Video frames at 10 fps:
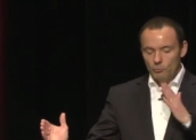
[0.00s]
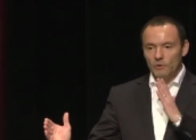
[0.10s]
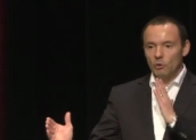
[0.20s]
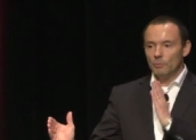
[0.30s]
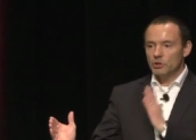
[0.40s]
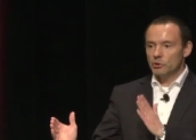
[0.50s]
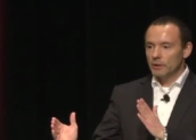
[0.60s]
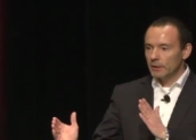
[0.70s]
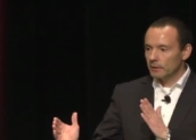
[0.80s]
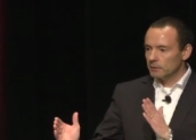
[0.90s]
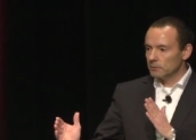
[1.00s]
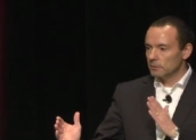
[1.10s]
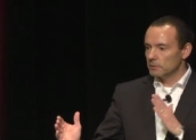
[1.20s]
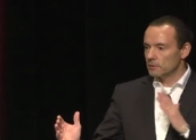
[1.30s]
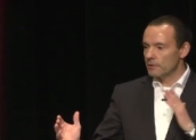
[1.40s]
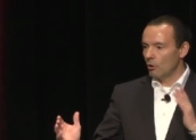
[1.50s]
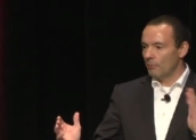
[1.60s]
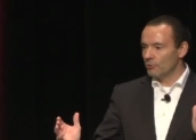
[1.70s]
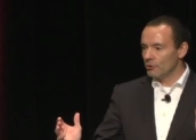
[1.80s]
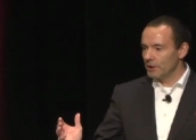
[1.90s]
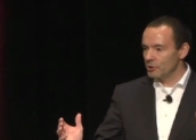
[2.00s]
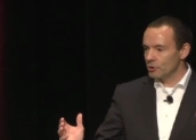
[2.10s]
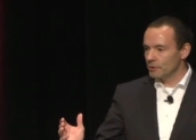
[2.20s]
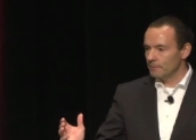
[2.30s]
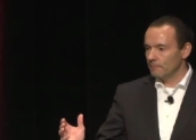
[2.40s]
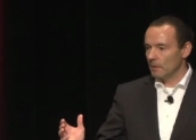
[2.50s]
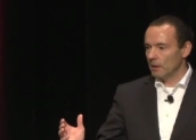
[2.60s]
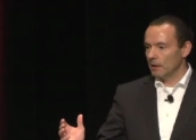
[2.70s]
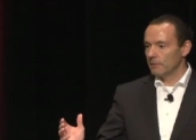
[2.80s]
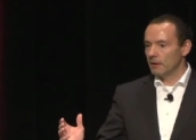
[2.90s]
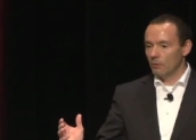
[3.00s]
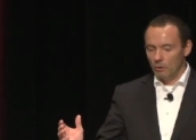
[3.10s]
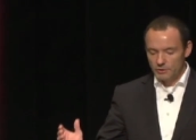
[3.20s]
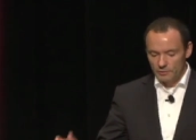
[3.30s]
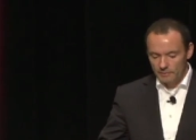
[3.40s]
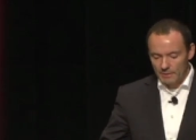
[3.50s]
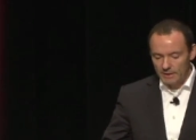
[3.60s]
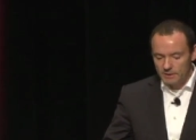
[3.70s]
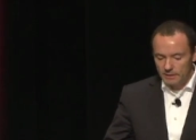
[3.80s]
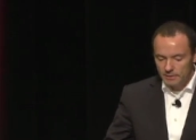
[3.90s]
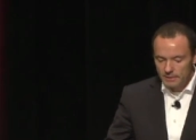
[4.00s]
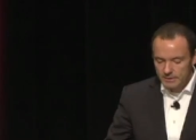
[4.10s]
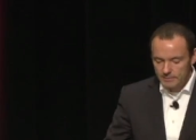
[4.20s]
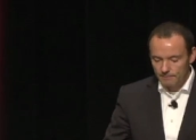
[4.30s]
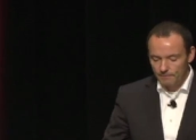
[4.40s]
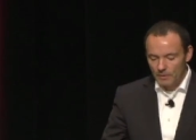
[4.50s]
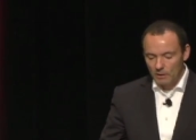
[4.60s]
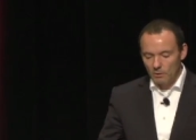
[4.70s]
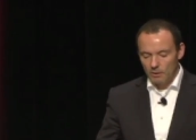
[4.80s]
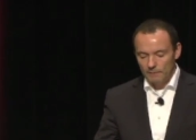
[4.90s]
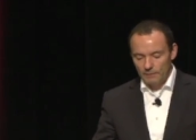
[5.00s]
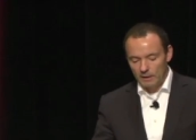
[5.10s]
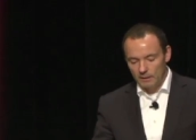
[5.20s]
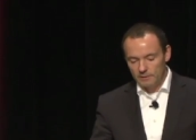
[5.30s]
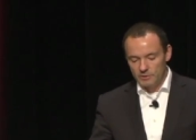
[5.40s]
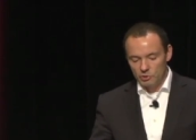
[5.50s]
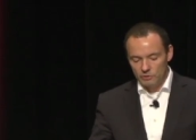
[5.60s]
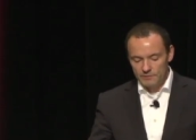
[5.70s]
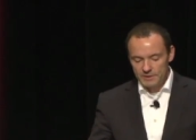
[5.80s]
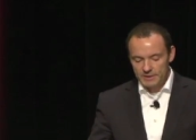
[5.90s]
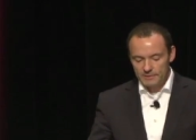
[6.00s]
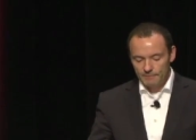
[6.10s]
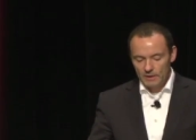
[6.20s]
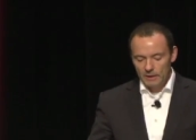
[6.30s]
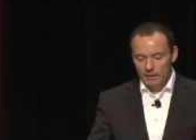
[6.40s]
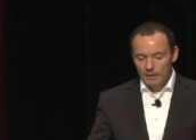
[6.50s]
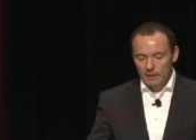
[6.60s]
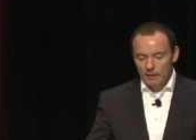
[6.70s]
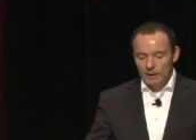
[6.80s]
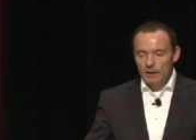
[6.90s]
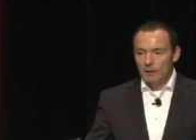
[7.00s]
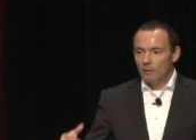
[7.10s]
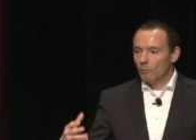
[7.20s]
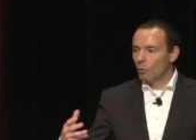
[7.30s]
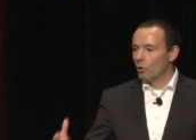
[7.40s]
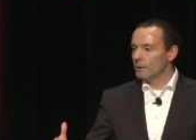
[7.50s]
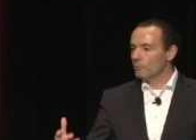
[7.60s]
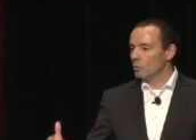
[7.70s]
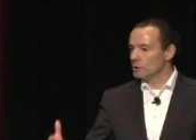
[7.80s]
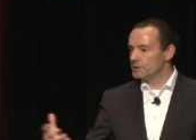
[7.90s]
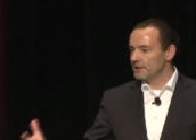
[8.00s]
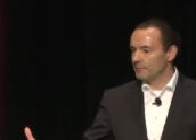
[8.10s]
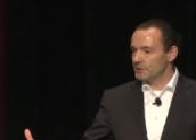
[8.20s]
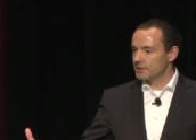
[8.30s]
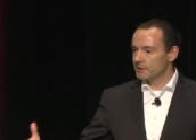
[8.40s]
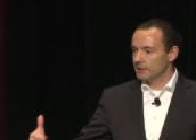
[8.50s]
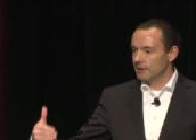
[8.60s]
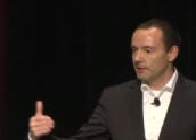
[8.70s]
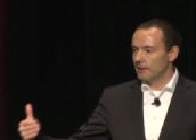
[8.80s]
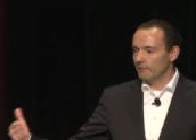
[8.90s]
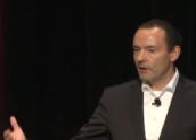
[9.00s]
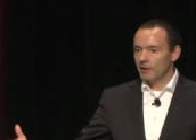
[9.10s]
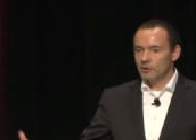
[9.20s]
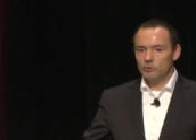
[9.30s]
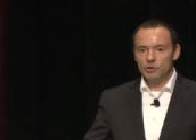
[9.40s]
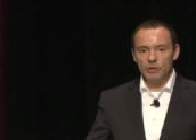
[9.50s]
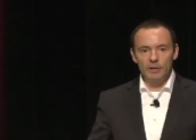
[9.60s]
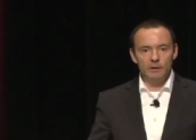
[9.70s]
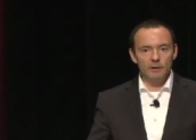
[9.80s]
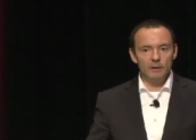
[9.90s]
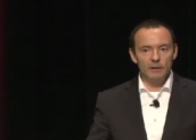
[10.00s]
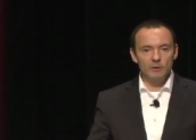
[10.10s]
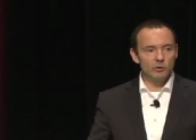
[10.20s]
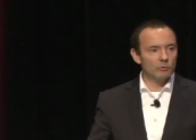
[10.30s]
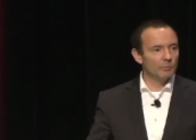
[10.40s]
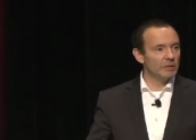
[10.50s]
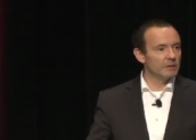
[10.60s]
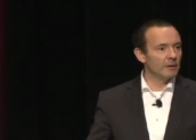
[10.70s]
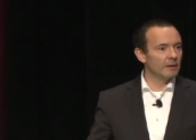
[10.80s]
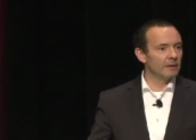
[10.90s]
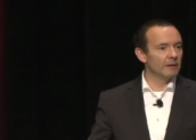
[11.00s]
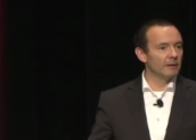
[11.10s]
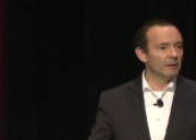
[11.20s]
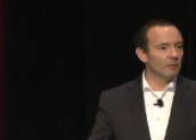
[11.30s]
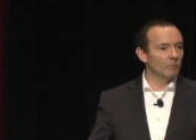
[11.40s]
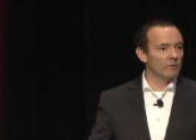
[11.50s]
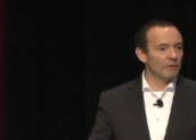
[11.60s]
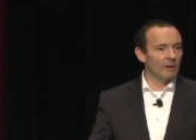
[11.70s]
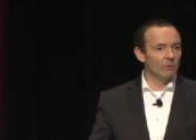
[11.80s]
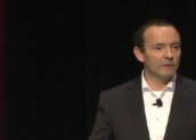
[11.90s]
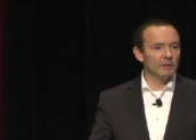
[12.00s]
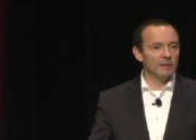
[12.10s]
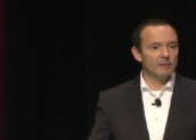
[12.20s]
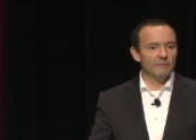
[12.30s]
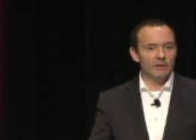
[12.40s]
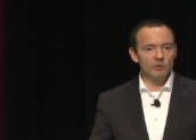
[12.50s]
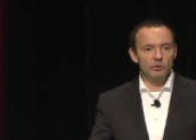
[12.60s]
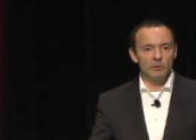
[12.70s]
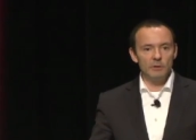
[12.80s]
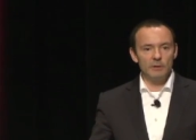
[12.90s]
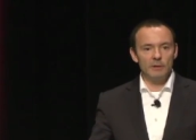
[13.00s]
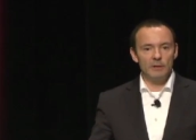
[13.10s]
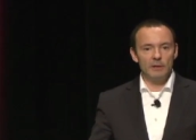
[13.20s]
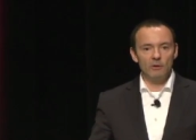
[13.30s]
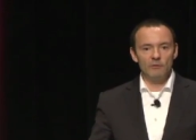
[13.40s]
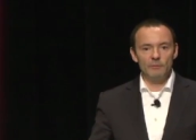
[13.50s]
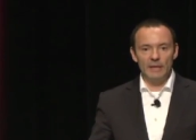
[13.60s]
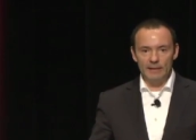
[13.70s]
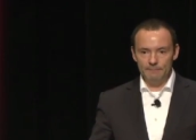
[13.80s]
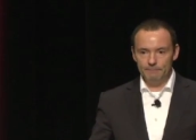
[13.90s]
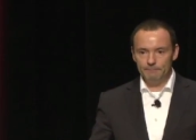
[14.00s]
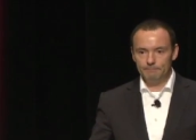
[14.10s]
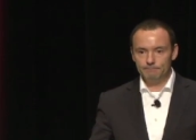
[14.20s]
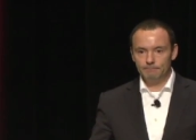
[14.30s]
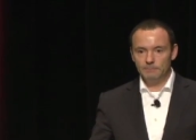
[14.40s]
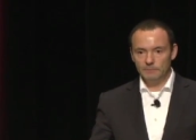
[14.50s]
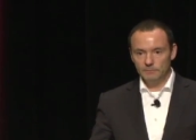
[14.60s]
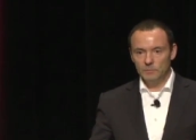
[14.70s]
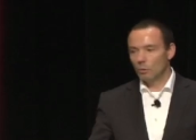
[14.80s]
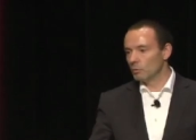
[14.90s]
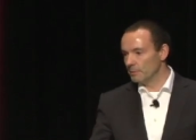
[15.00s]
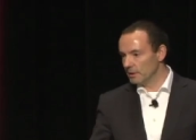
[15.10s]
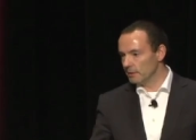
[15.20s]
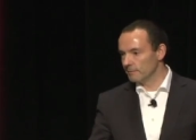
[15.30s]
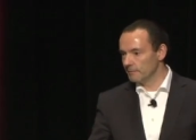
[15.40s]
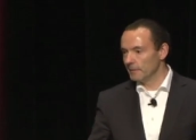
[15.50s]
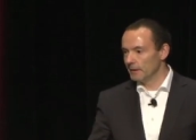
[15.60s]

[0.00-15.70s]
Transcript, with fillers: through the commissioning to the operation, and then also the maintenance and the service, more and more steps in that value chain should be done without the intervention of men or women.